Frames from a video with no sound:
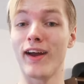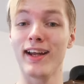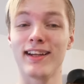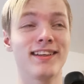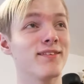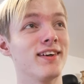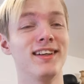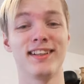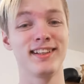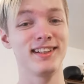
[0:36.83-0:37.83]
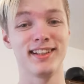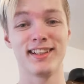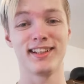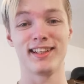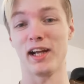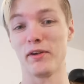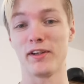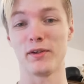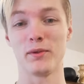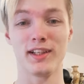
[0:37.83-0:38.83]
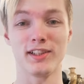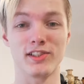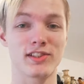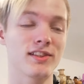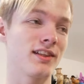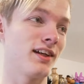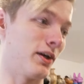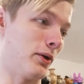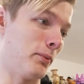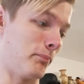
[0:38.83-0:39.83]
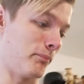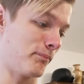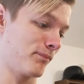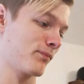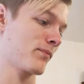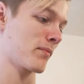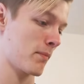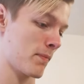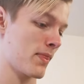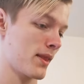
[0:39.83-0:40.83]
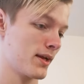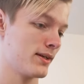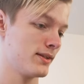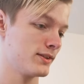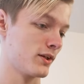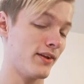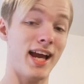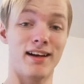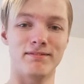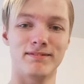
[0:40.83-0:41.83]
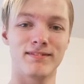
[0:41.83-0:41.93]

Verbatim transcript: that, well, now you know who it is. Um, so yeah.